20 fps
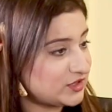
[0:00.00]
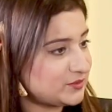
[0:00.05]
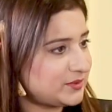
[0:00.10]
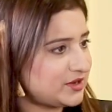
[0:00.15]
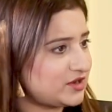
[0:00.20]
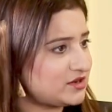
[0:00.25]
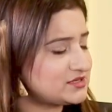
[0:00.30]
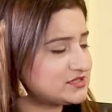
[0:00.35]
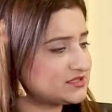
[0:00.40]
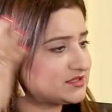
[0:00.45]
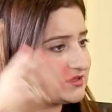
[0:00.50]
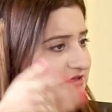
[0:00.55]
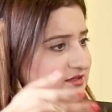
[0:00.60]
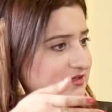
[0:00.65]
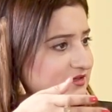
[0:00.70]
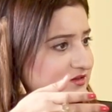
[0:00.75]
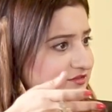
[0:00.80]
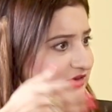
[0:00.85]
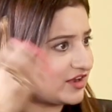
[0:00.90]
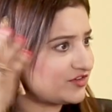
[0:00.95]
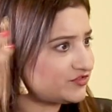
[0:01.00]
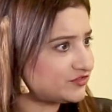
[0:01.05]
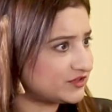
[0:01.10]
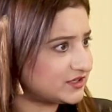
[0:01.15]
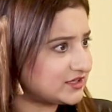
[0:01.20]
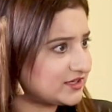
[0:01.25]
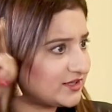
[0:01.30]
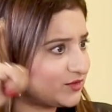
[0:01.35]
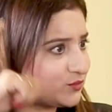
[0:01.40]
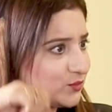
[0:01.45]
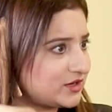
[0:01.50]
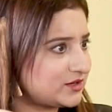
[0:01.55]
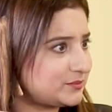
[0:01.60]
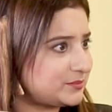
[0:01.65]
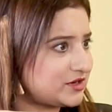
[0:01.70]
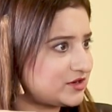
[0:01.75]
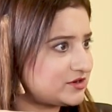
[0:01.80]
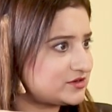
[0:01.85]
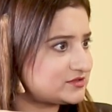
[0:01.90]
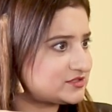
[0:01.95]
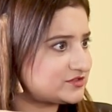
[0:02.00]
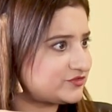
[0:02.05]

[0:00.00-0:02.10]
yeah. about uh, Rafa and what about